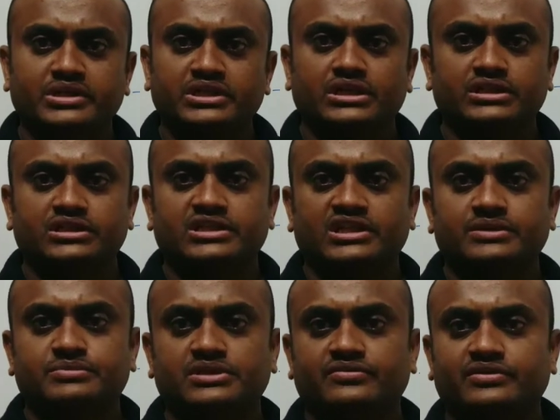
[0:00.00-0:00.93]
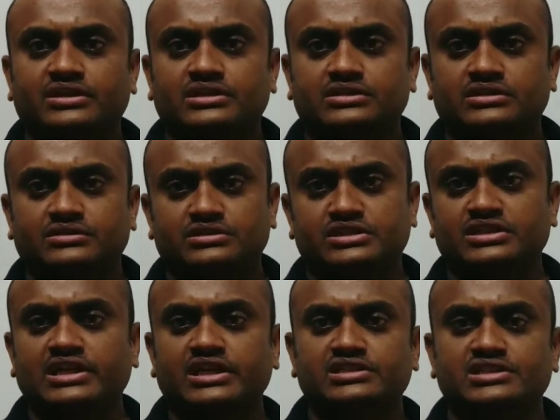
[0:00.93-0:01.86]
many other types of
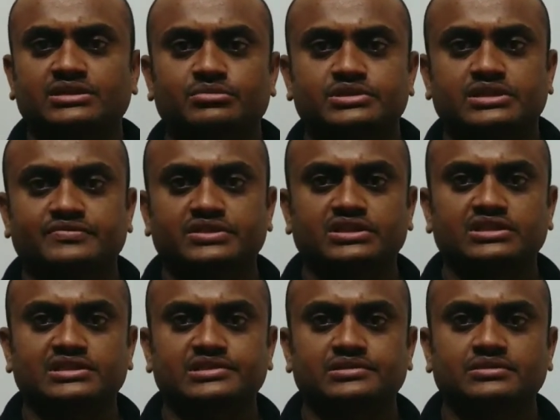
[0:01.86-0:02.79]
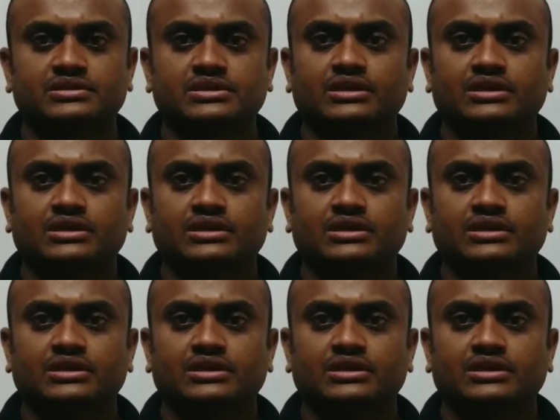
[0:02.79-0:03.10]
general examples of signals.